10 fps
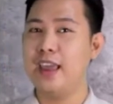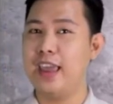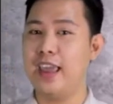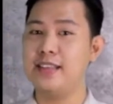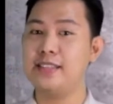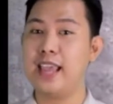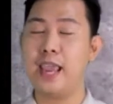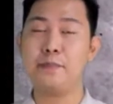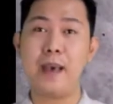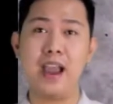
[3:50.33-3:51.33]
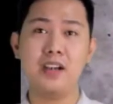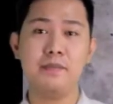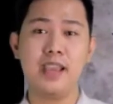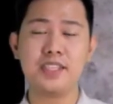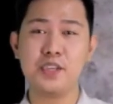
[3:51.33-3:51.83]
is a
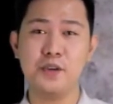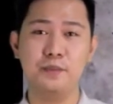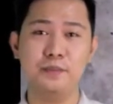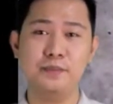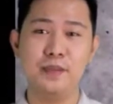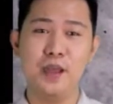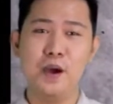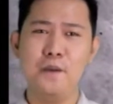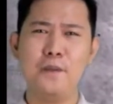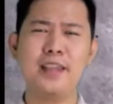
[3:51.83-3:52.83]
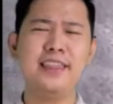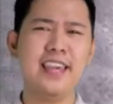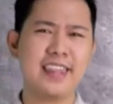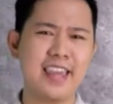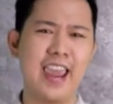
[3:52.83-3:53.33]
paramecium. What
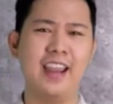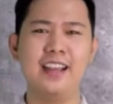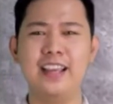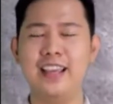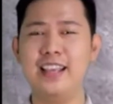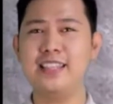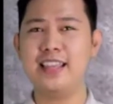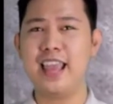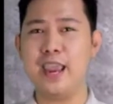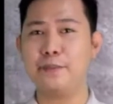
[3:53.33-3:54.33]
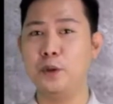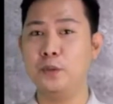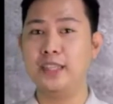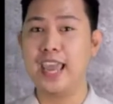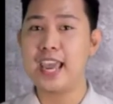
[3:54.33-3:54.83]
do you think? Is it a
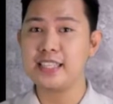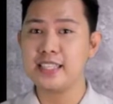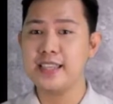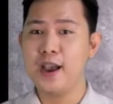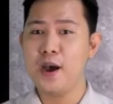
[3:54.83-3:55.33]
protist